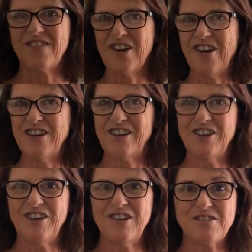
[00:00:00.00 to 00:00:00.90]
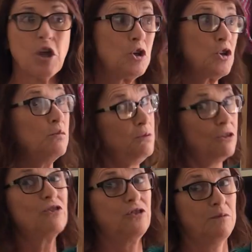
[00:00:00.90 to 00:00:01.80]
of yarn you can use, two
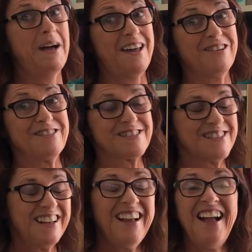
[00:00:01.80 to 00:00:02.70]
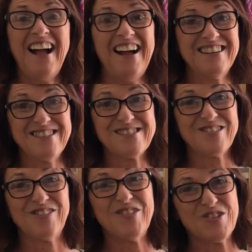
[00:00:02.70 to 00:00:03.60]
beautiful patterns. And here's
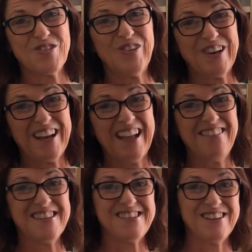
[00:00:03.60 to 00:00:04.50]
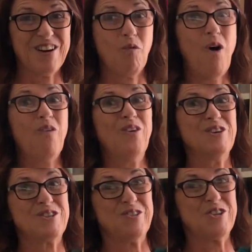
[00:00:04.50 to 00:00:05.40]
looking forward to woolen again this year. What will we
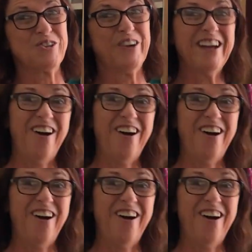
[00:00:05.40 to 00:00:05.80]
do, Joy,